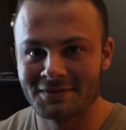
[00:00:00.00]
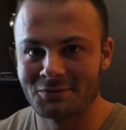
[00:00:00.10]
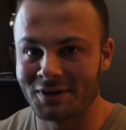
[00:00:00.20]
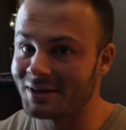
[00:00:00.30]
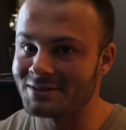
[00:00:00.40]

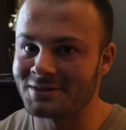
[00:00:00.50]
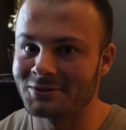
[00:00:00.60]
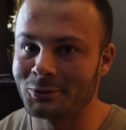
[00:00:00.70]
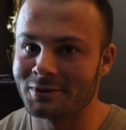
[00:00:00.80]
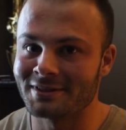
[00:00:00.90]
Well, I guess the
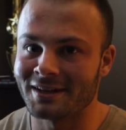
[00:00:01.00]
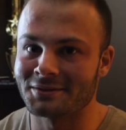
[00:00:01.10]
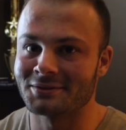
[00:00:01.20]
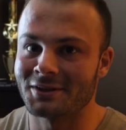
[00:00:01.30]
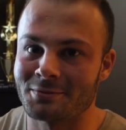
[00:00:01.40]
story's
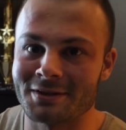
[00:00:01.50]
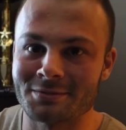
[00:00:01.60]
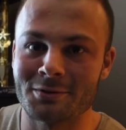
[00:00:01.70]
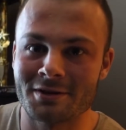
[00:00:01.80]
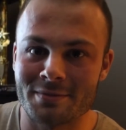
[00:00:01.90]
out. Sorry, babe,
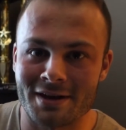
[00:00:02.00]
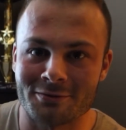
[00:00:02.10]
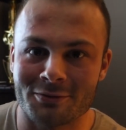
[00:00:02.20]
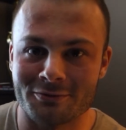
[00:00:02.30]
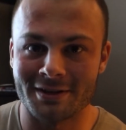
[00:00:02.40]
don't get mad
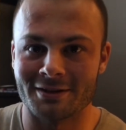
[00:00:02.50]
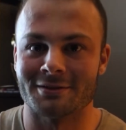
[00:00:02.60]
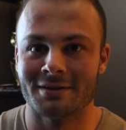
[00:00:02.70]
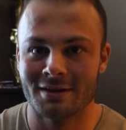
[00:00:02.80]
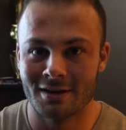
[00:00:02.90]
at me for
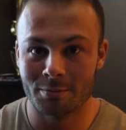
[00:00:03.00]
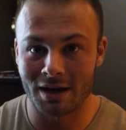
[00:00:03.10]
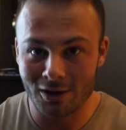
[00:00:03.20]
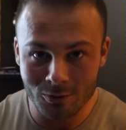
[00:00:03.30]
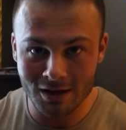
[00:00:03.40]
telling. But
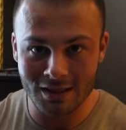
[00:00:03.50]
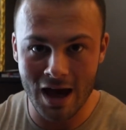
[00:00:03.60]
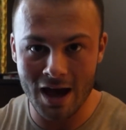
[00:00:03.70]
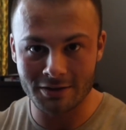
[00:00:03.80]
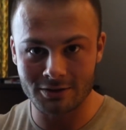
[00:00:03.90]
I don't want to
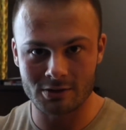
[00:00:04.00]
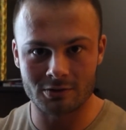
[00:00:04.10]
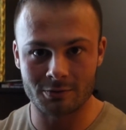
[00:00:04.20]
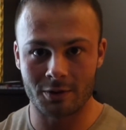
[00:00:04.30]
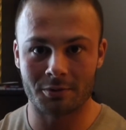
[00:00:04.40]
lie to
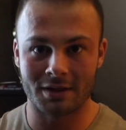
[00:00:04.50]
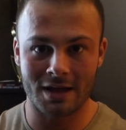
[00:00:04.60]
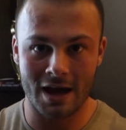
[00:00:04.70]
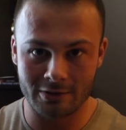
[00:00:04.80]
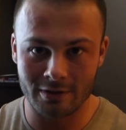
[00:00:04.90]
YouTube. I don't want to
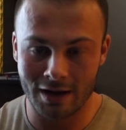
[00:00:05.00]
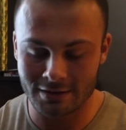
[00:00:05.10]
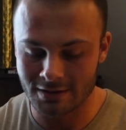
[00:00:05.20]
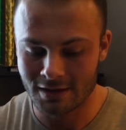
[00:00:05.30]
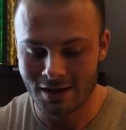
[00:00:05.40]
lie to you
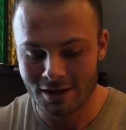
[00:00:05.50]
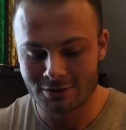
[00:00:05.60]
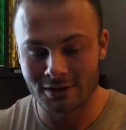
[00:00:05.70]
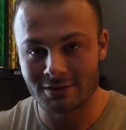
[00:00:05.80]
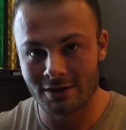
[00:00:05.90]
guys.
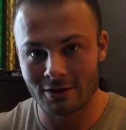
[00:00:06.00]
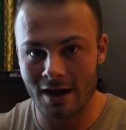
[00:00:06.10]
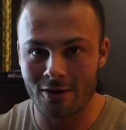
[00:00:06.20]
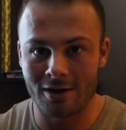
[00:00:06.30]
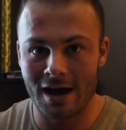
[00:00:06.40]
So I'll tell you
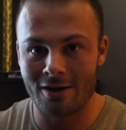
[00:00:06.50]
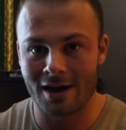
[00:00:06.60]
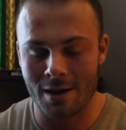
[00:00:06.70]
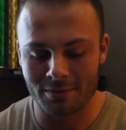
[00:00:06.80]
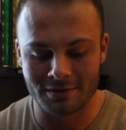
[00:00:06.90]
how it
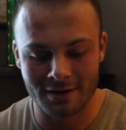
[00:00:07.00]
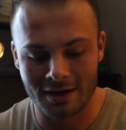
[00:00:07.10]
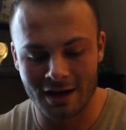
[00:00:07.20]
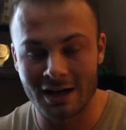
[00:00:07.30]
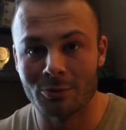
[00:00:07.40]
happened.
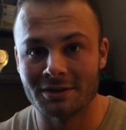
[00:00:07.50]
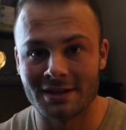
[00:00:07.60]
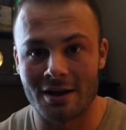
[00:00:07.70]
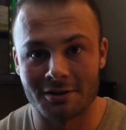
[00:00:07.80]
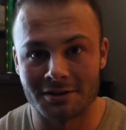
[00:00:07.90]
It went
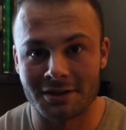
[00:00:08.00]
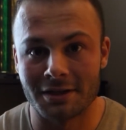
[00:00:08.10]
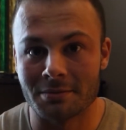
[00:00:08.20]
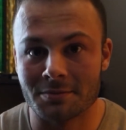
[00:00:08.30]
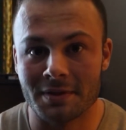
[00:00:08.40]
down in the
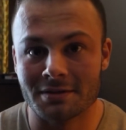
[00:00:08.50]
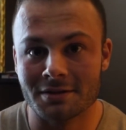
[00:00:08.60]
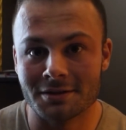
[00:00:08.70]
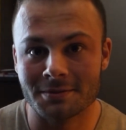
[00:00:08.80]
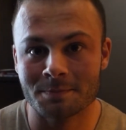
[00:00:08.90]
DMs,
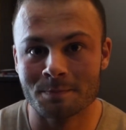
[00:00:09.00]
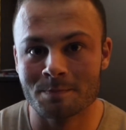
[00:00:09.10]
basically.